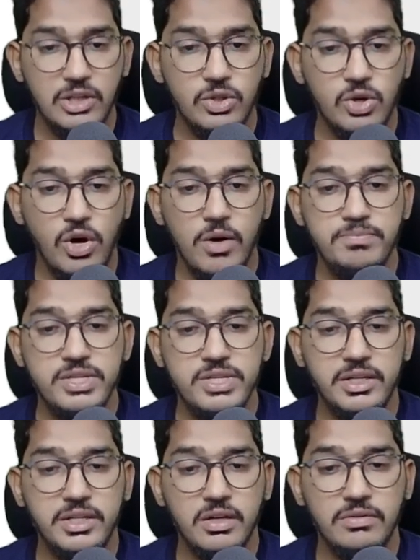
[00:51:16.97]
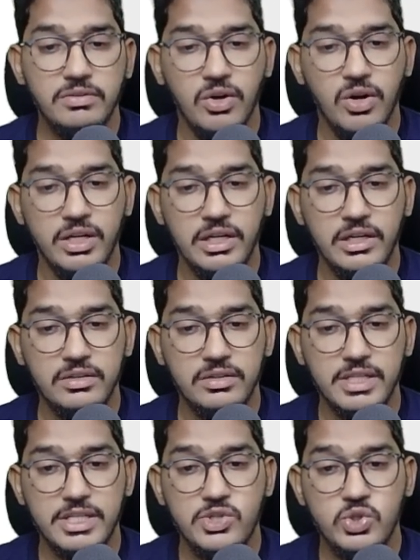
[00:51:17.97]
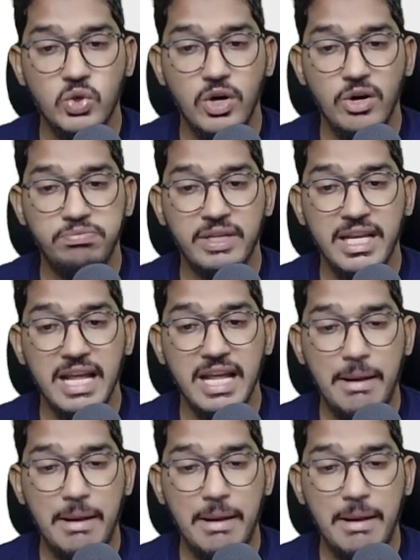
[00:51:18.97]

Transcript: the objective of the auditor is to obtain